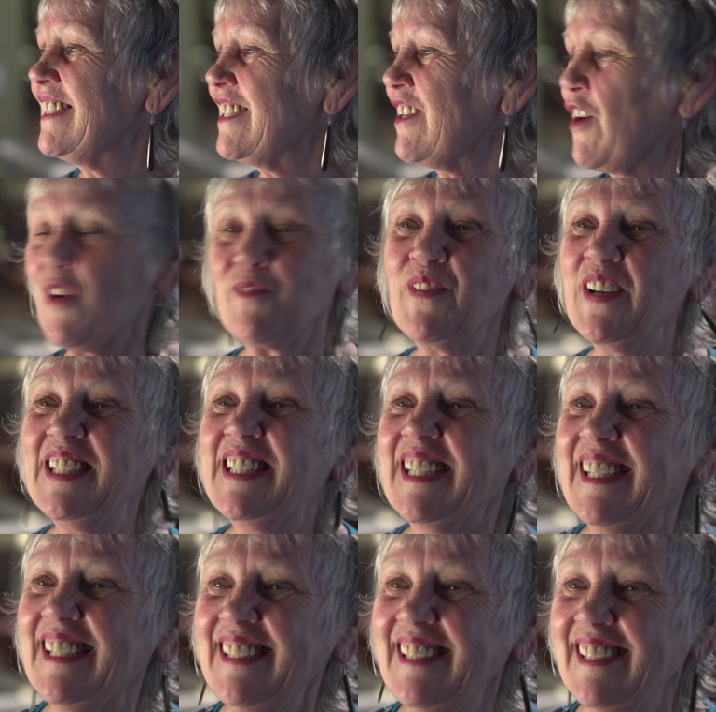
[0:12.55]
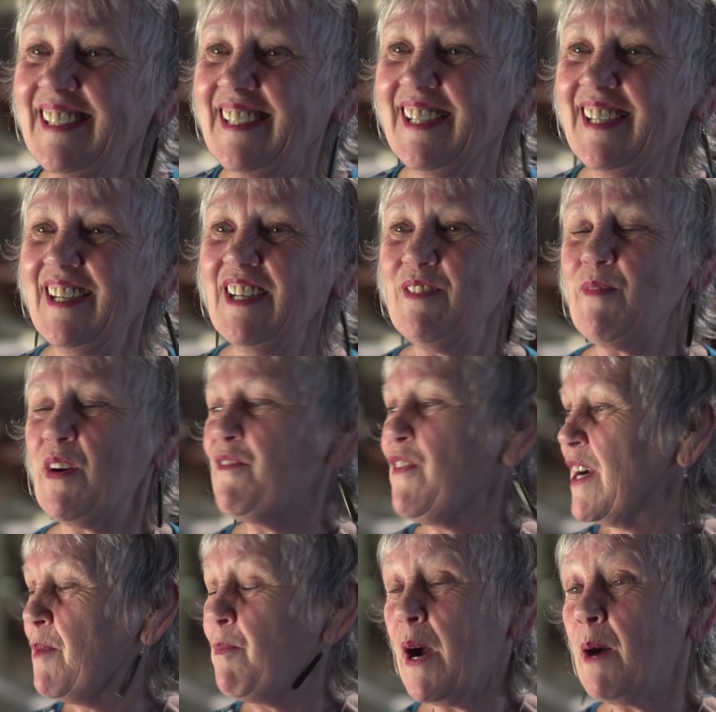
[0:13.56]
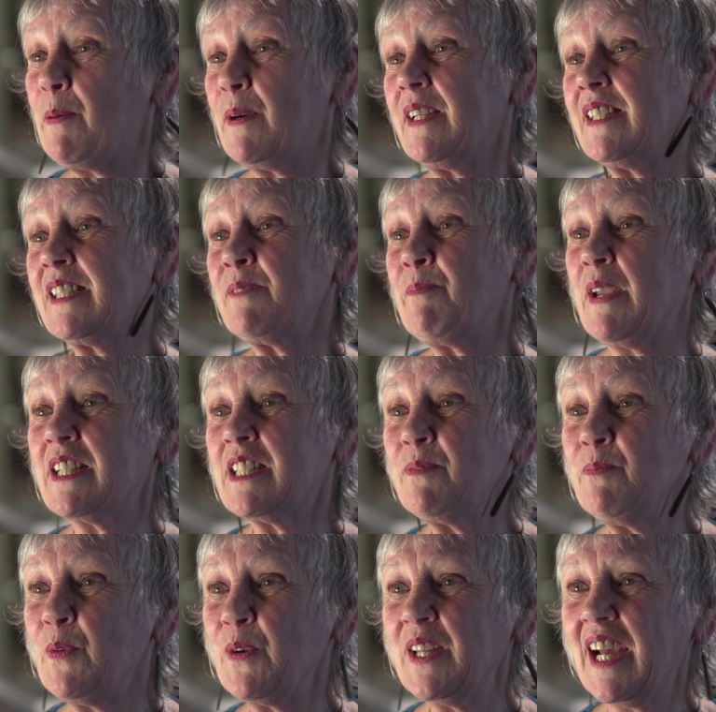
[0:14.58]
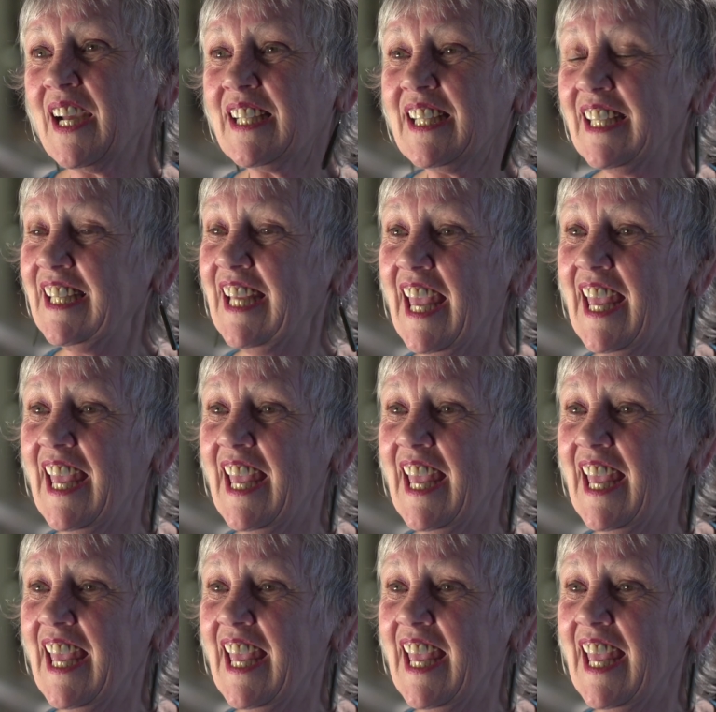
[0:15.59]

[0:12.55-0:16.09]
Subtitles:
So I'm Wendi, my whakapapa is back to Moiraki,